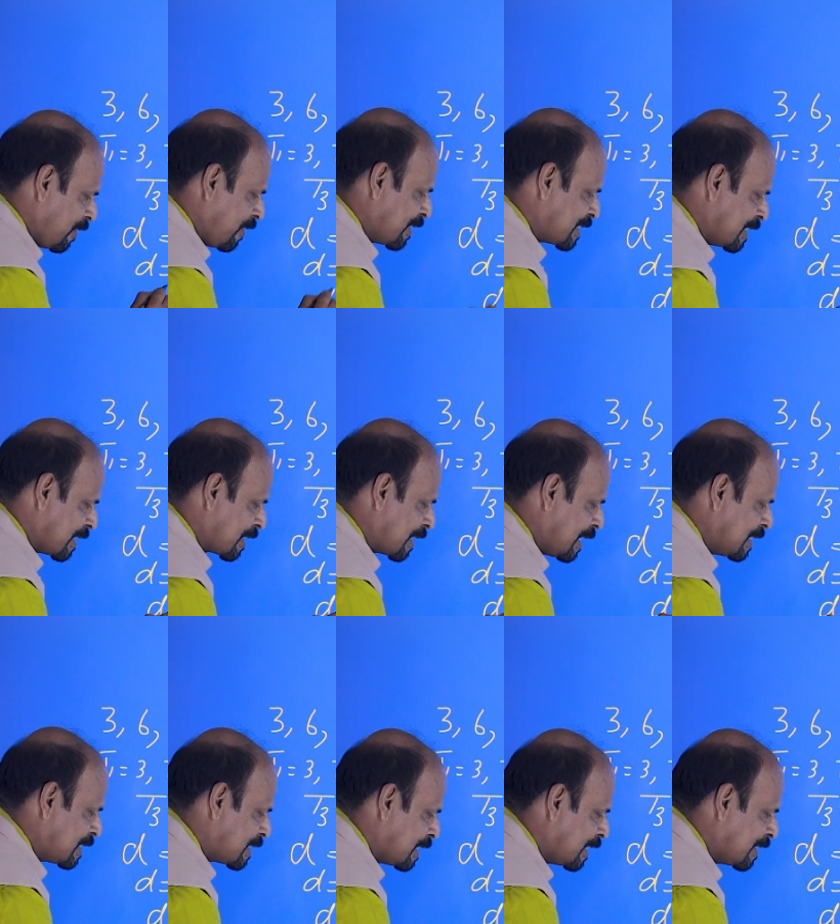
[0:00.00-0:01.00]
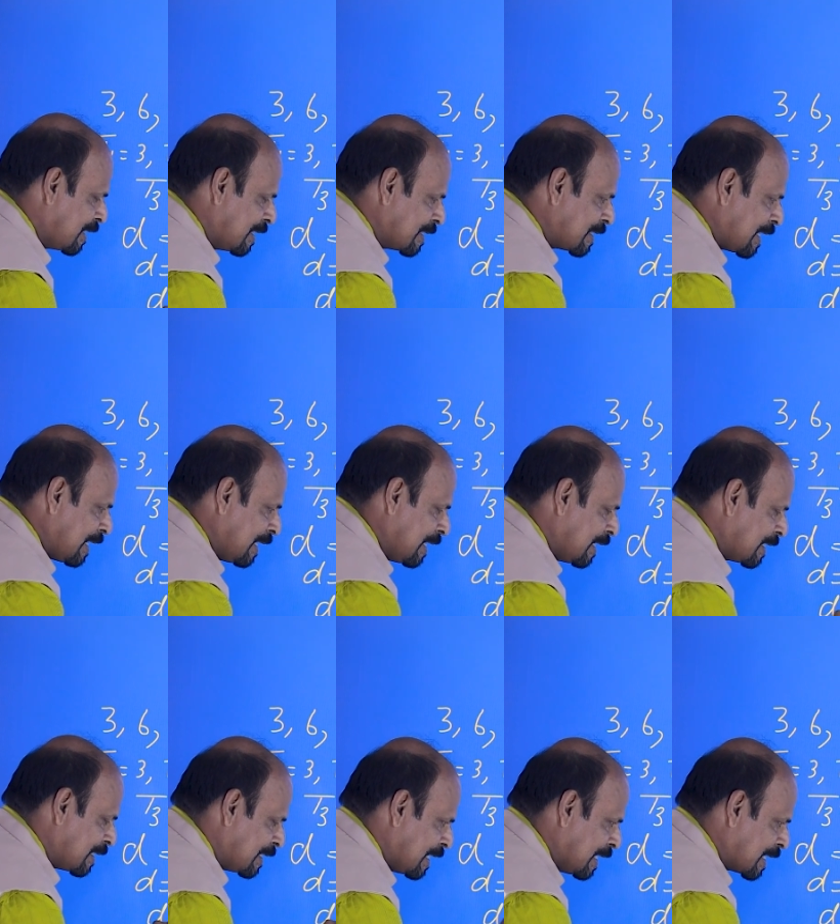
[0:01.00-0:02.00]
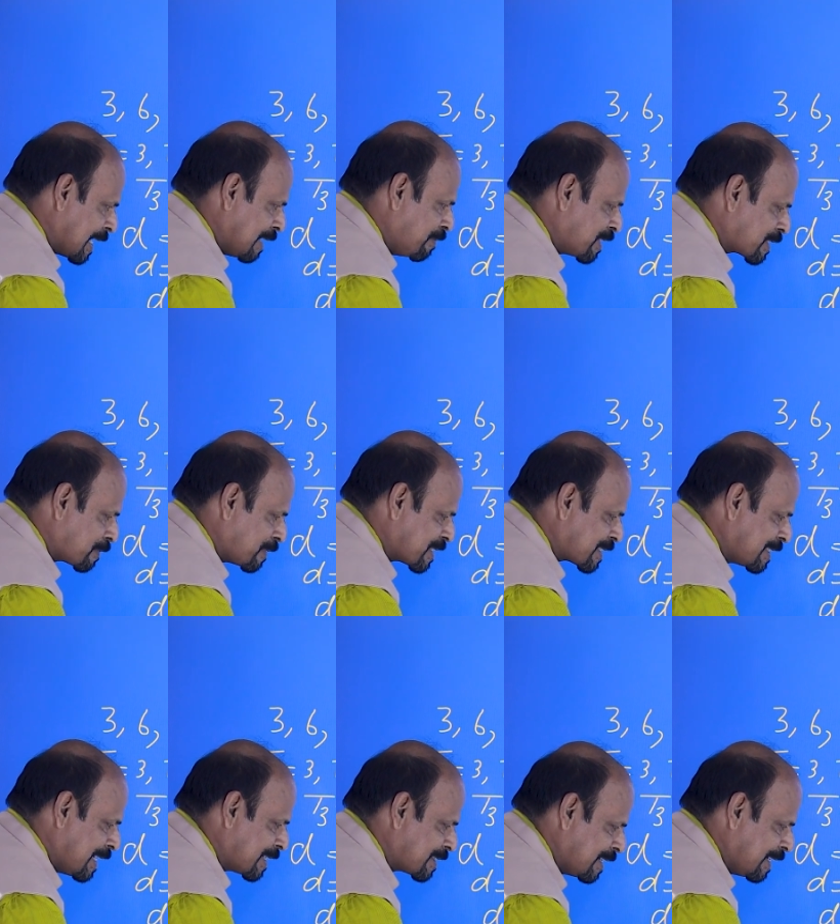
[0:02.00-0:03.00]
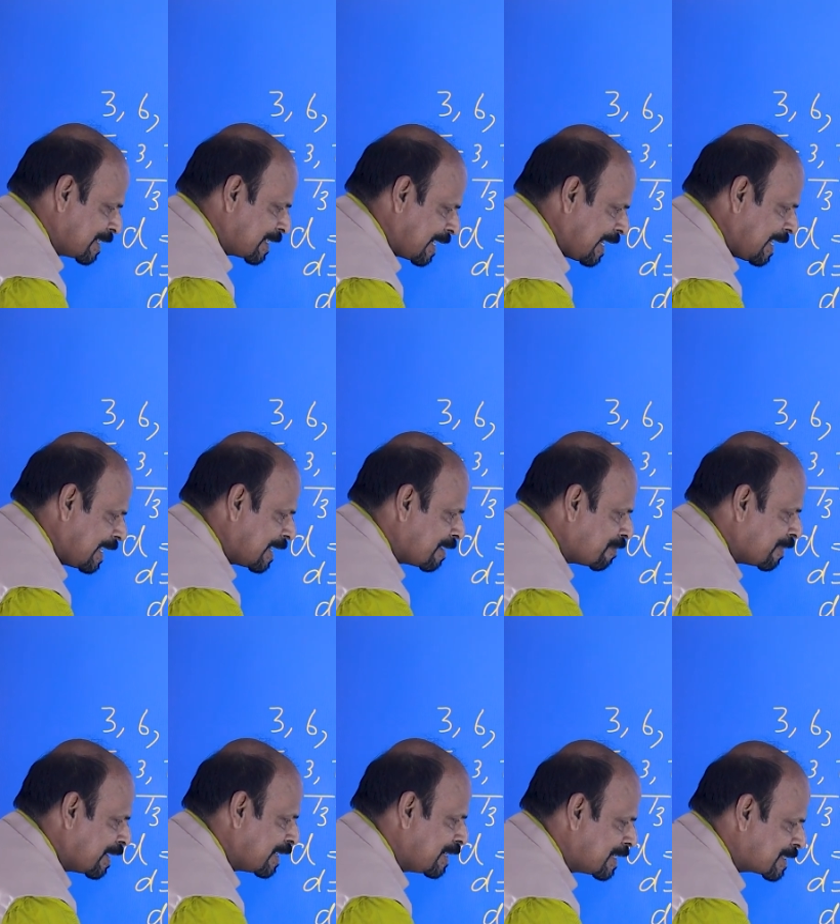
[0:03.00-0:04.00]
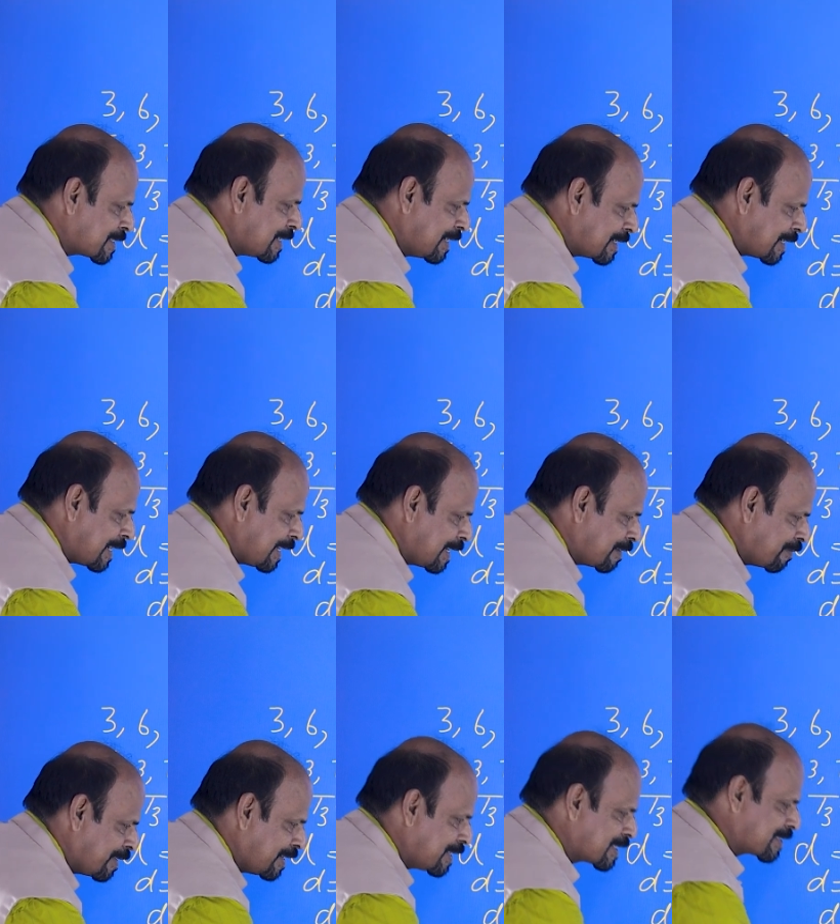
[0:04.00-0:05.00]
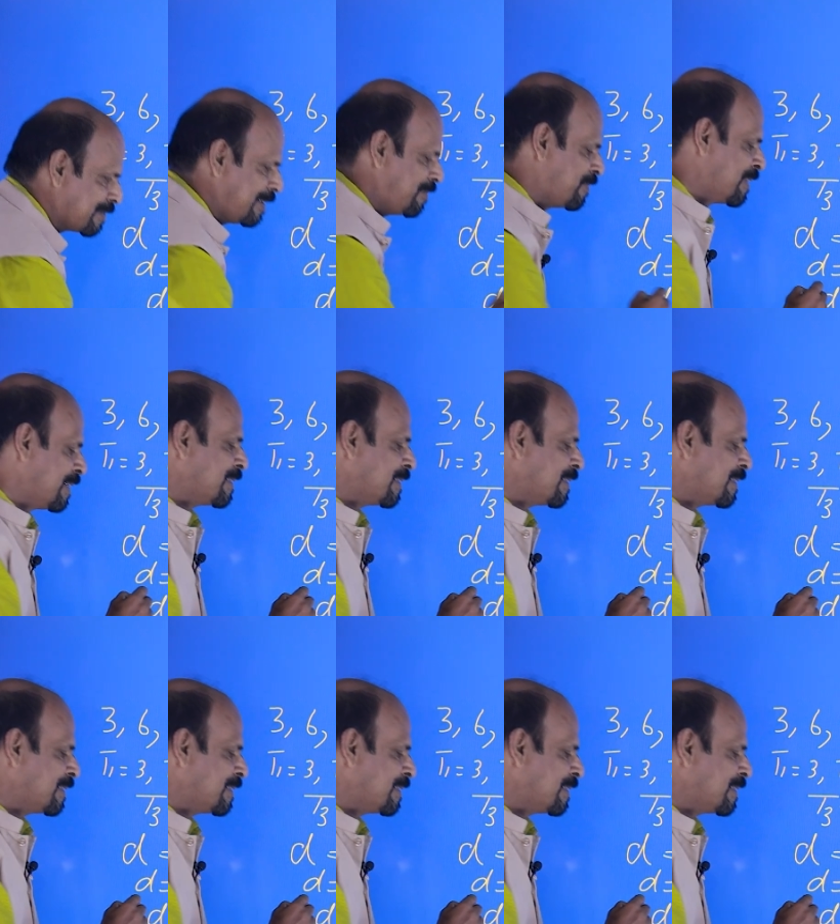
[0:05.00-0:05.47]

or generalizing D can be expressed as Tn minus Tn minus 1.